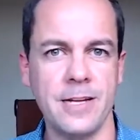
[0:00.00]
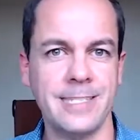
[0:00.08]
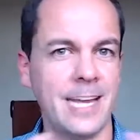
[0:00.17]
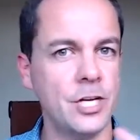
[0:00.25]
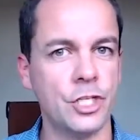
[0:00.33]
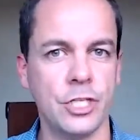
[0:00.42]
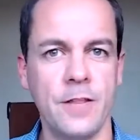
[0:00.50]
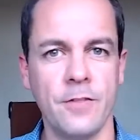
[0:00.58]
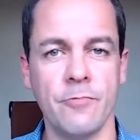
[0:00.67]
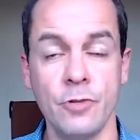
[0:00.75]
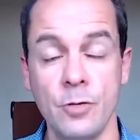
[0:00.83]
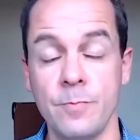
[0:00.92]
tension in
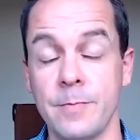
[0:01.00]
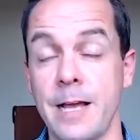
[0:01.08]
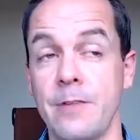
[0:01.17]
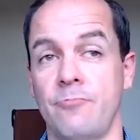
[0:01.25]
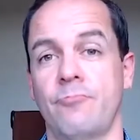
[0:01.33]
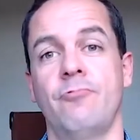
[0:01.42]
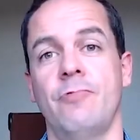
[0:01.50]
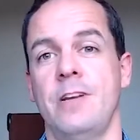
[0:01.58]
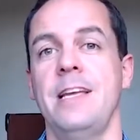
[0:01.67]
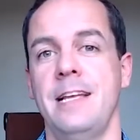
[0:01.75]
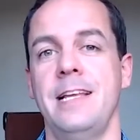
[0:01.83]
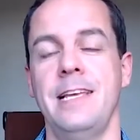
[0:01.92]
the room, that
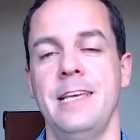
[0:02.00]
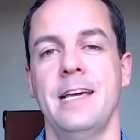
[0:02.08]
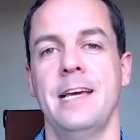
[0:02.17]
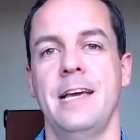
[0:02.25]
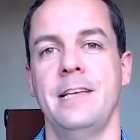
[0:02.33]
really